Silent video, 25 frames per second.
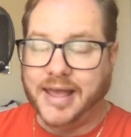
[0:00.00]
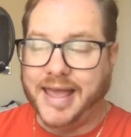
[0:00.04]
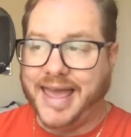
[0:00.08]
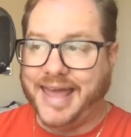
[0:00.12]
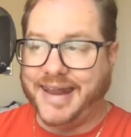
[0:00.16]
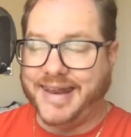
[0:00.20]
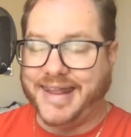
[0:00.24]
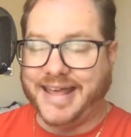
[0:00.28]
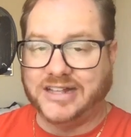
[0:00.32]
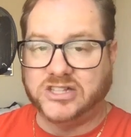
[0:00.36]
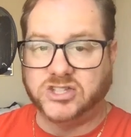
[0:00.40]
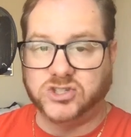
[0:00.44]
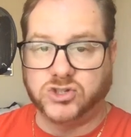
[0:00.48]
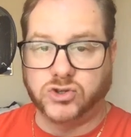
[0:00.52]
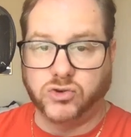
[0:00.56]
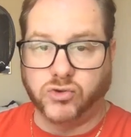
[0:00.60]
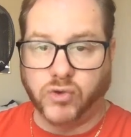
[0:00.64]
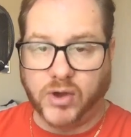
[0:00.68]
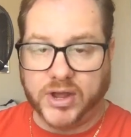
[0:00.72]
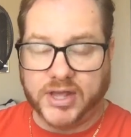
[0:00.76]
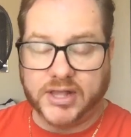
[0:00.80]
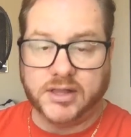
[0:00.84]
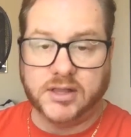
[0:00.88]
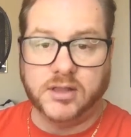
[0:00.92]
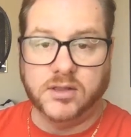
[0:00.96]
And that's
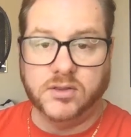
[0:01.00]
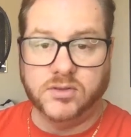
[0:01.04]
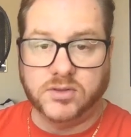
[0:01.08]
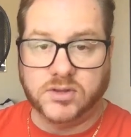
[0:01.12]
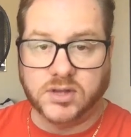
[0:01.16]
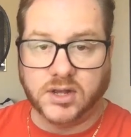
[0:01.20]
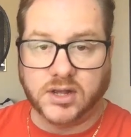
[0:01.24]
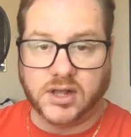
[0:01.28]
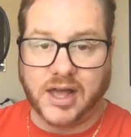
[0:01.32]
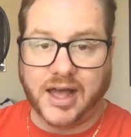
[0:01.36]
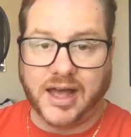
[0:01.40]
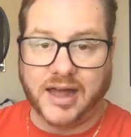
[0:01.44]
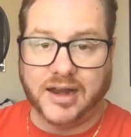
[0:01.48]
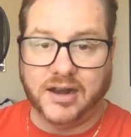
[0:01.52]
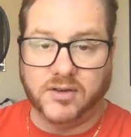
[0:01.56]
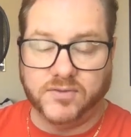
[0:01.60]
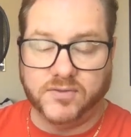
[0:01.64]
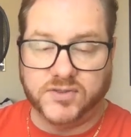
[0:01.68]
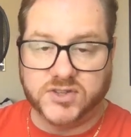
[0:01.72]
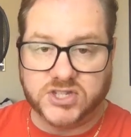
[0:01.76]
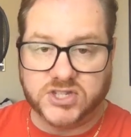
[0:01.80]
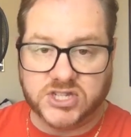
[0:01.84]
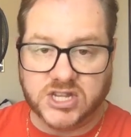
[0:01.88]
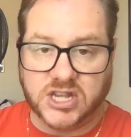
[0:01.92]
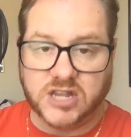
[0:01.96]
great to kind
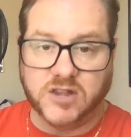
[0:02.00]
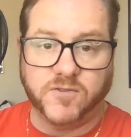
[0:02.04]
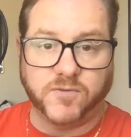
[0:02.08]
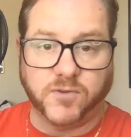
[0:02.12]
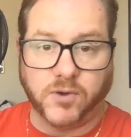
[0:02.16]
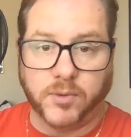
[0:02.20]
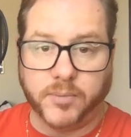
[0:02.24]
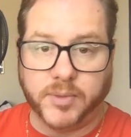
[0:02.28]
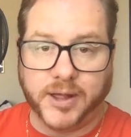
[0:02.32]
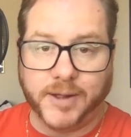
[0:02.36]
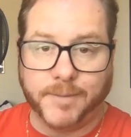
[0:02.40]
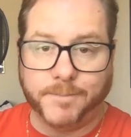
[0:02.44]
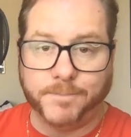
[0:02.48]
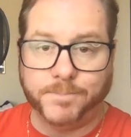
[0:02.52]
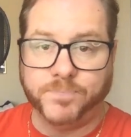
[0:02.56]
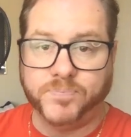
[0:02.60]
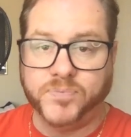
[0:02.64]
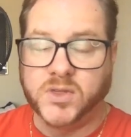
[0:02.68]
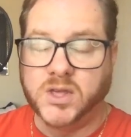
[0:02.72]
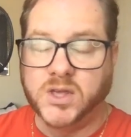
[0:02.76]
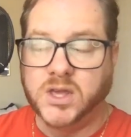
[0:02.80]
of see from him.